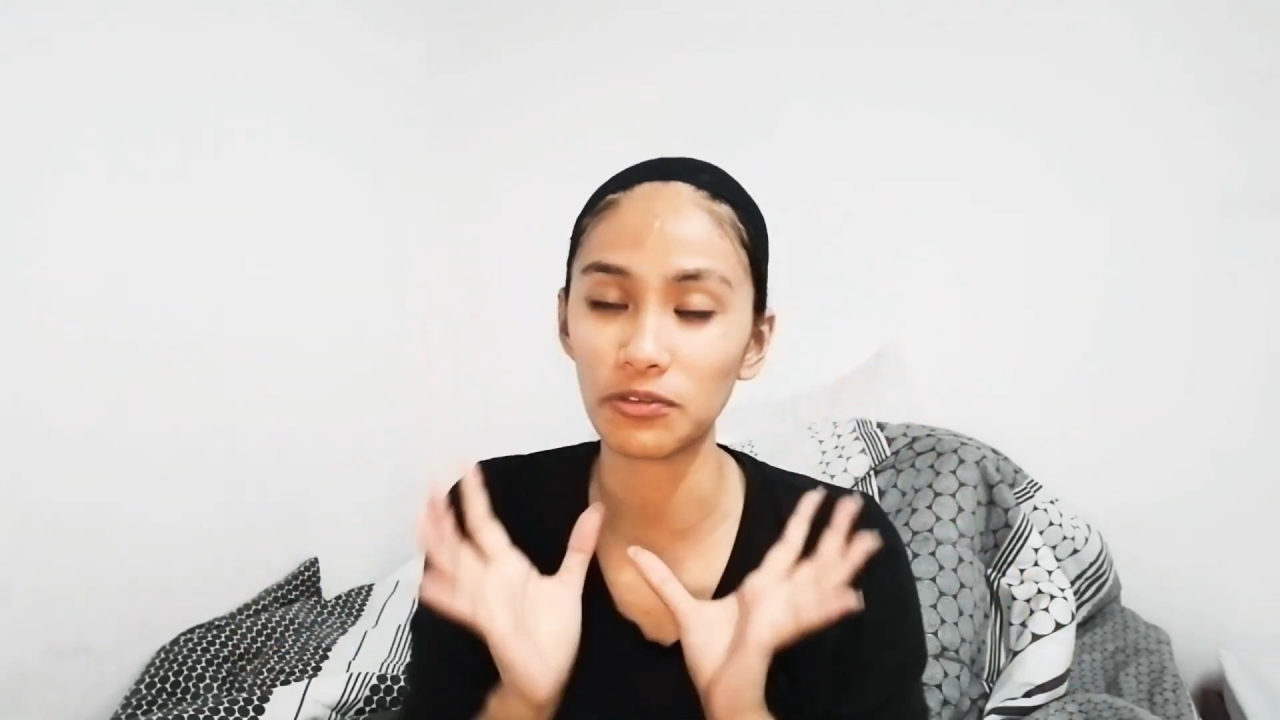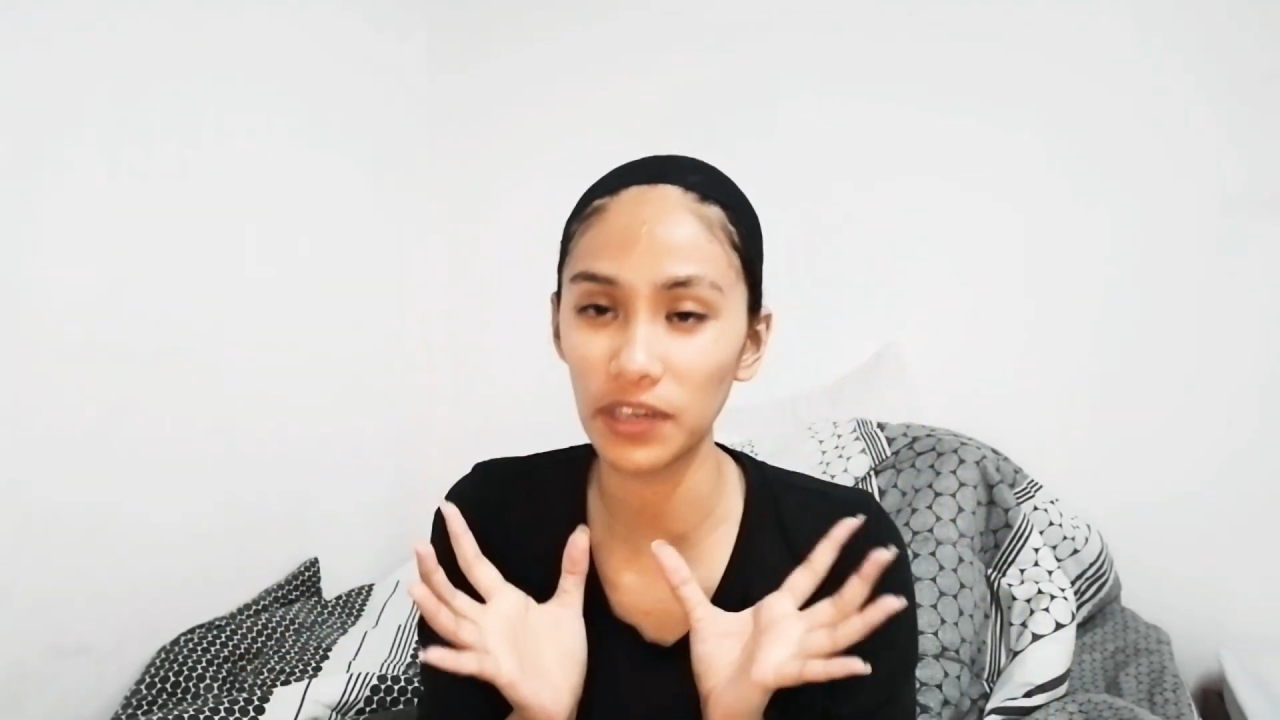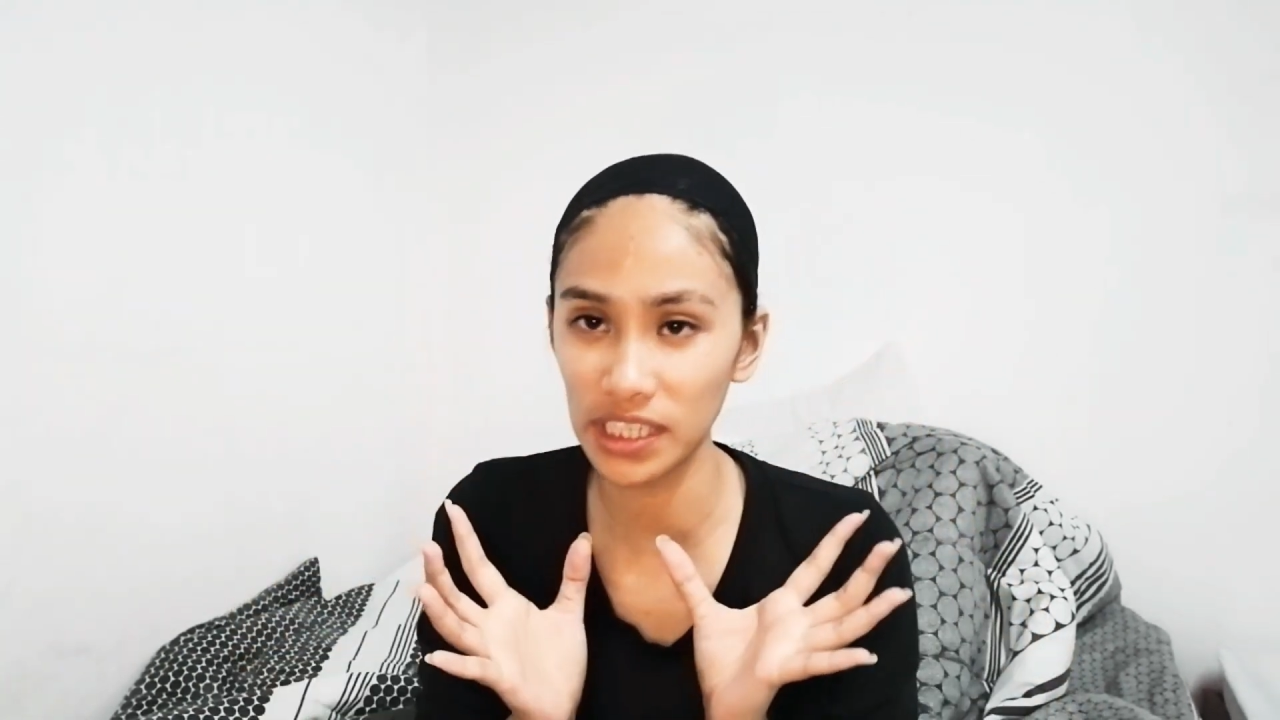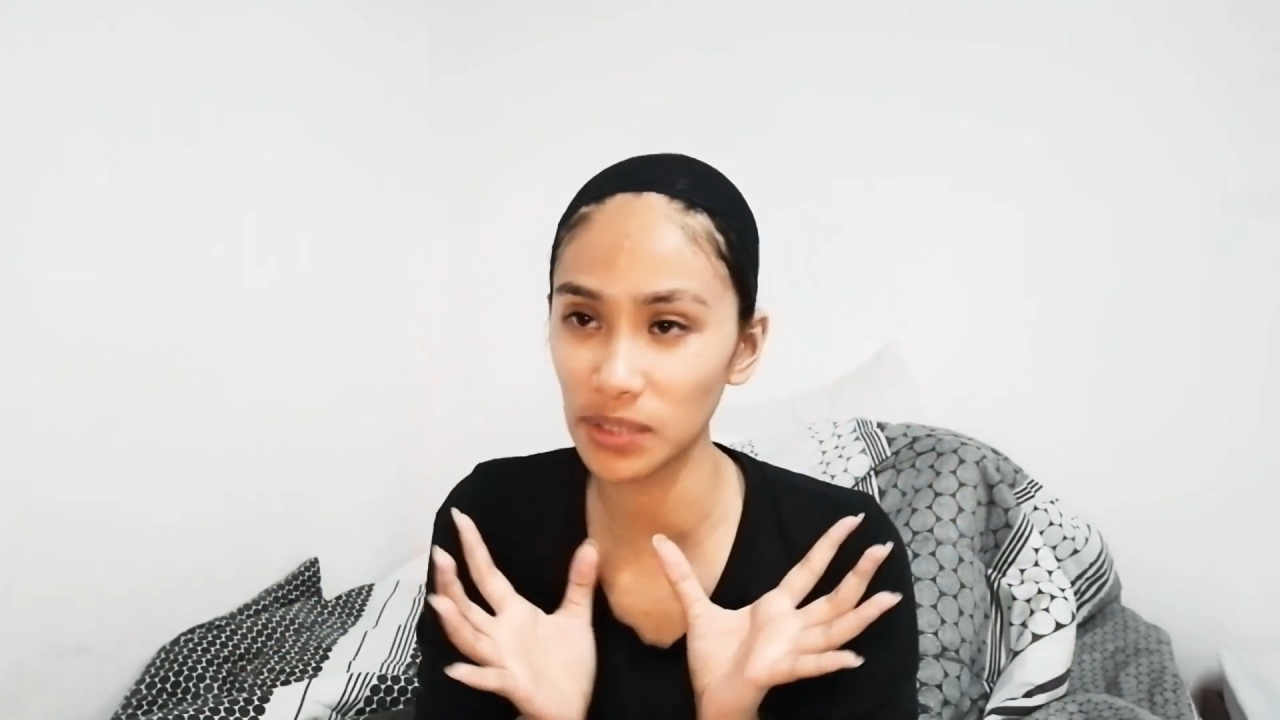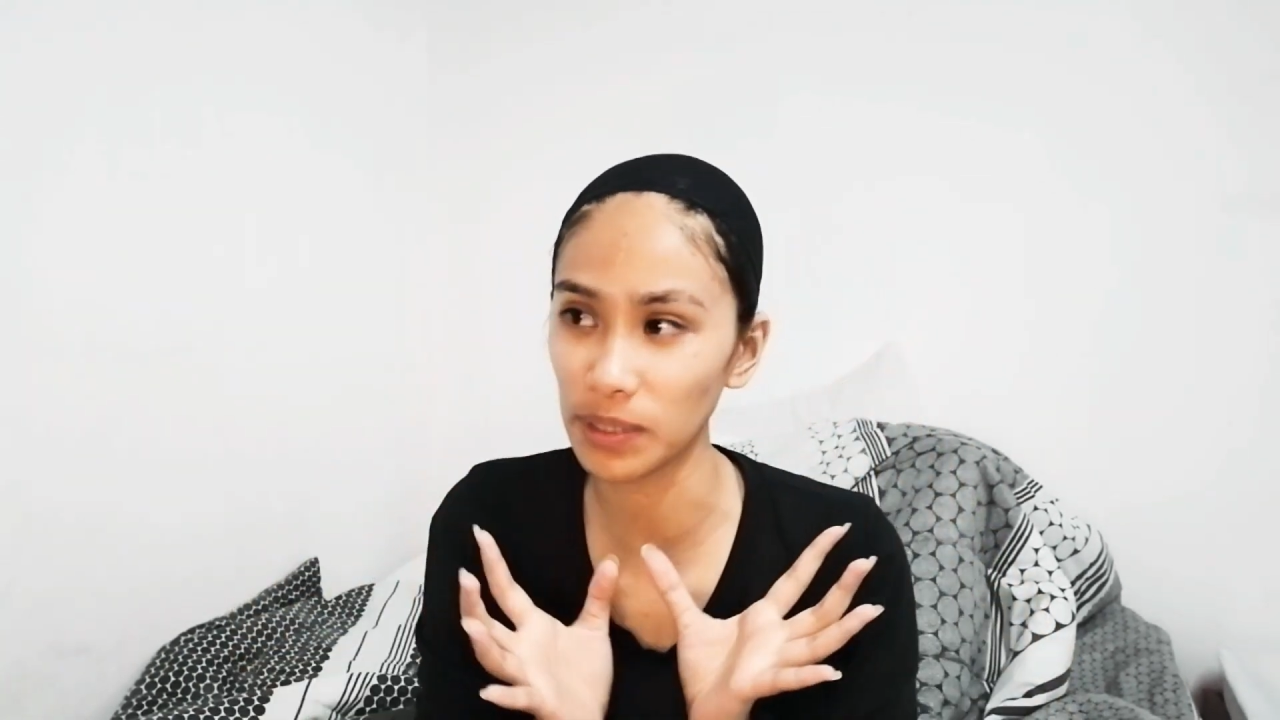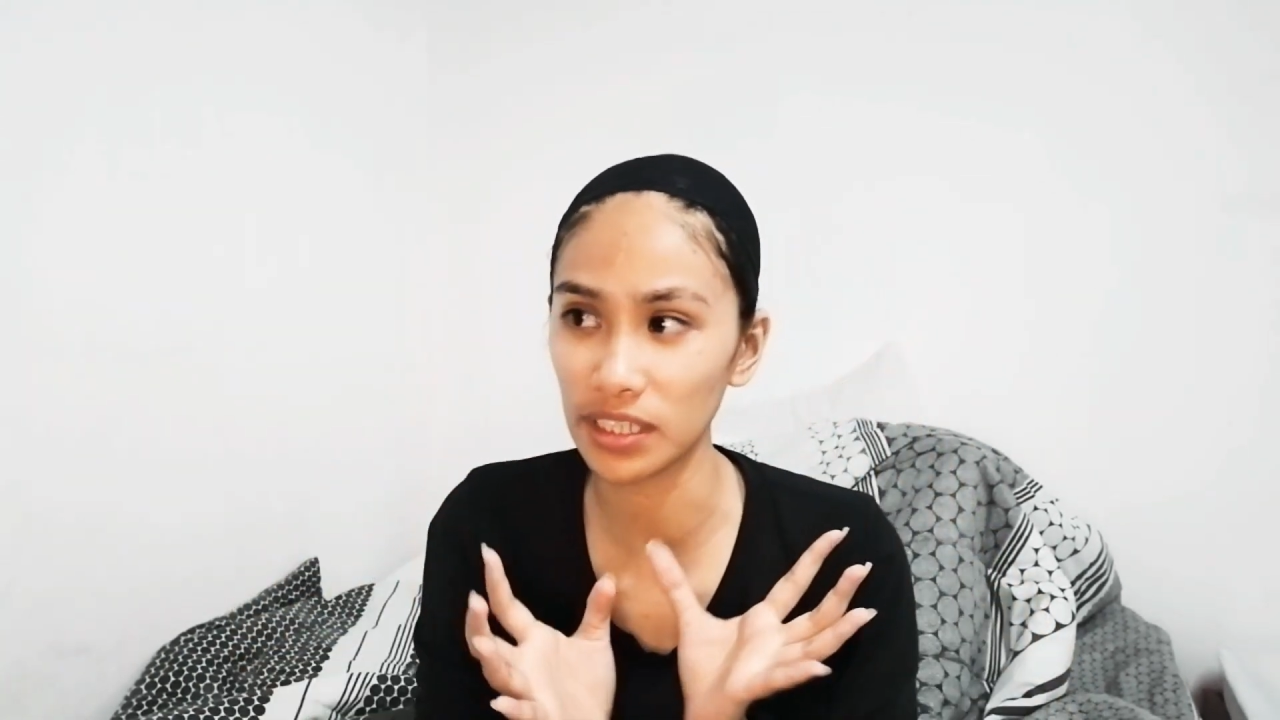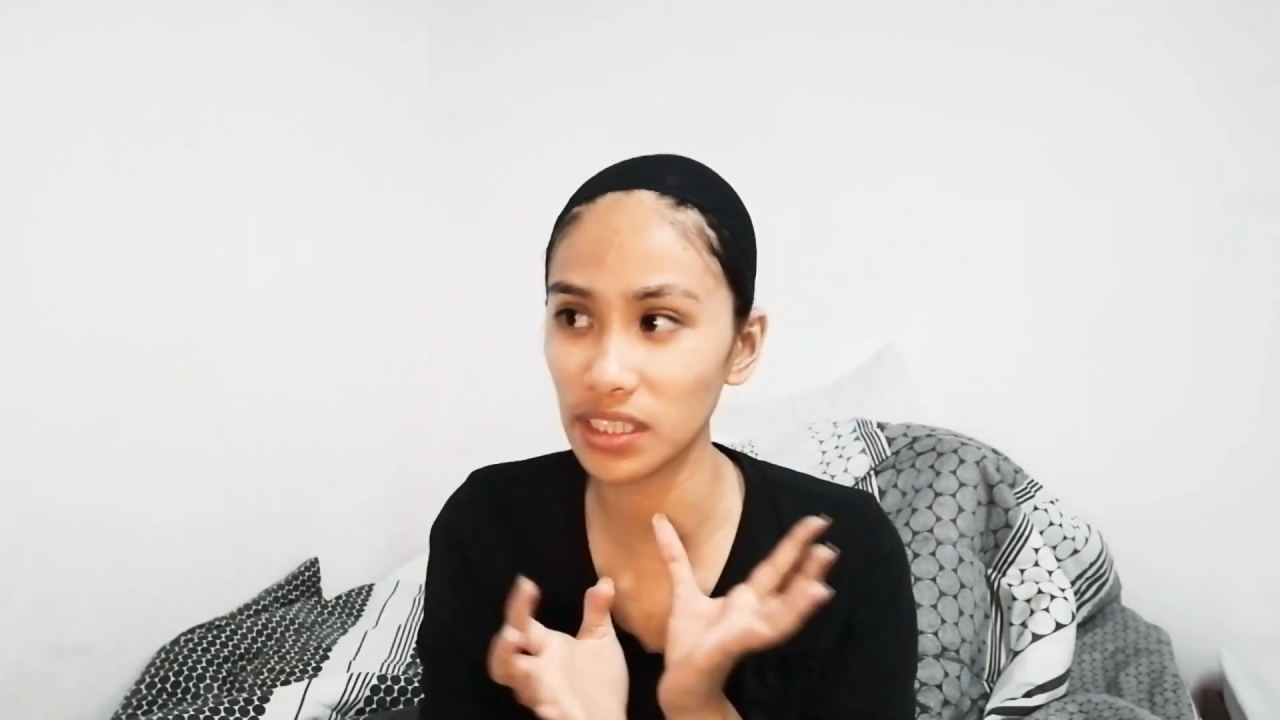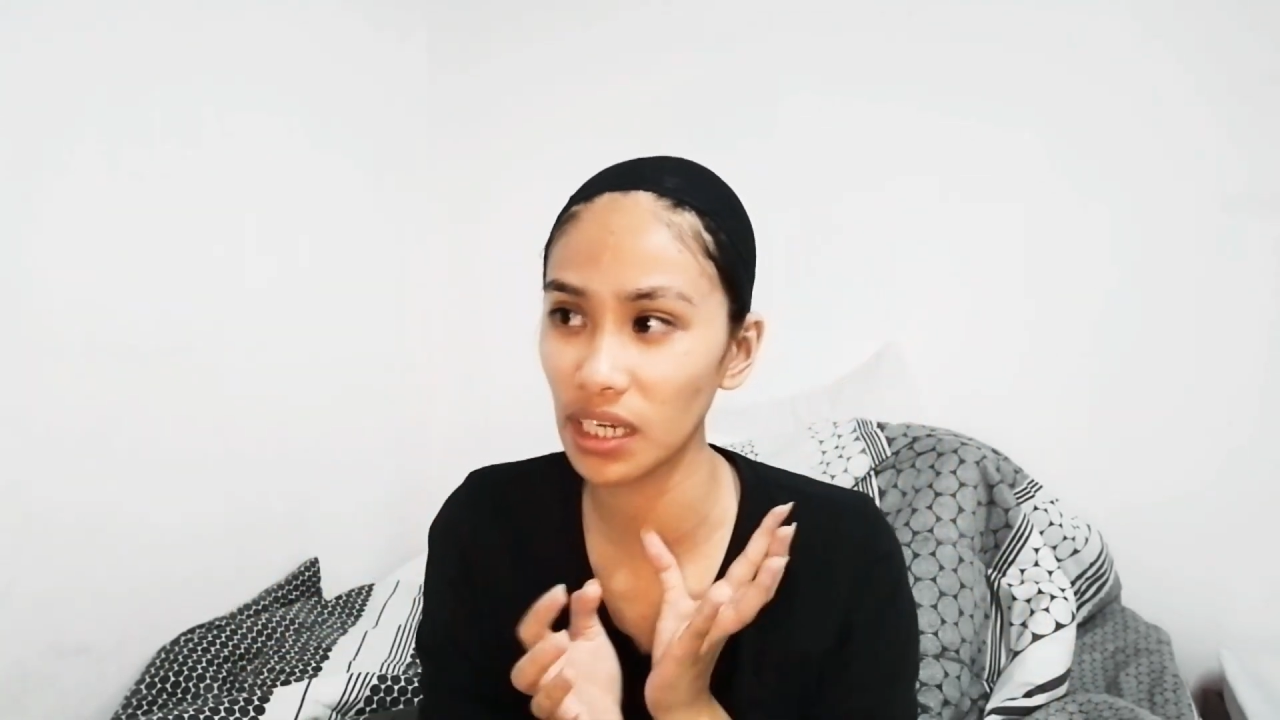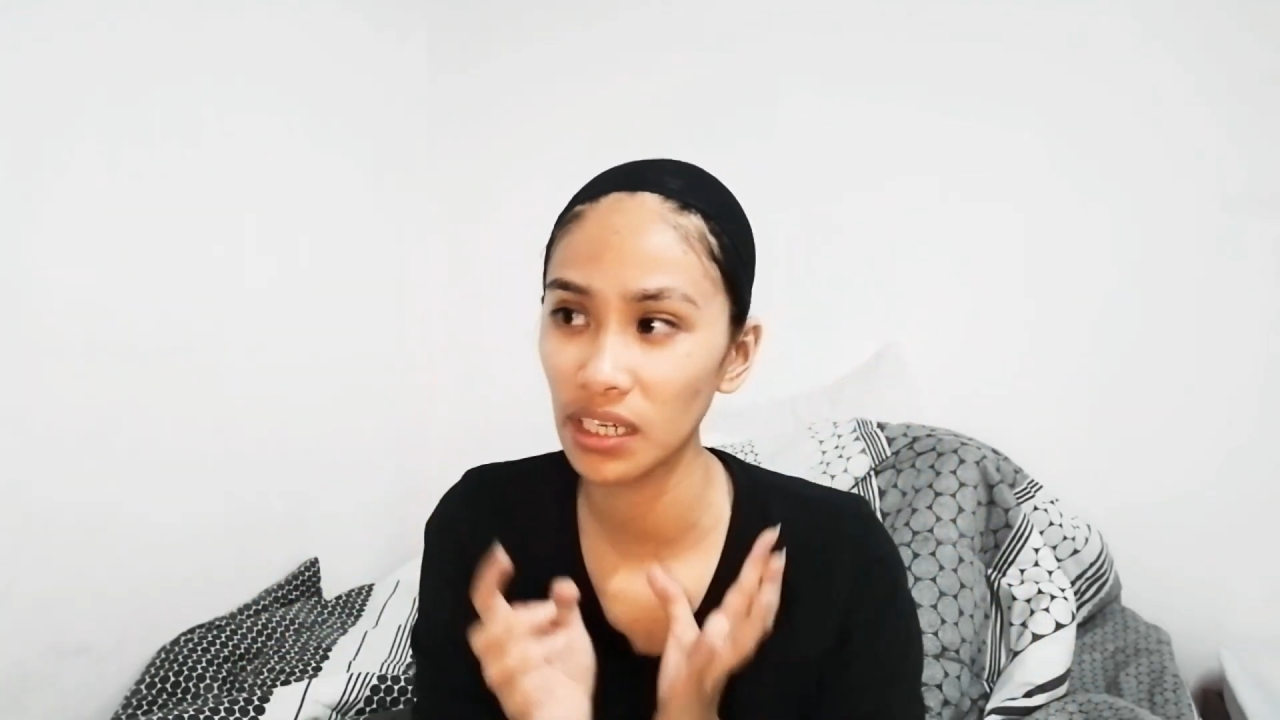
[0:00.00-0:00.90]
face mask.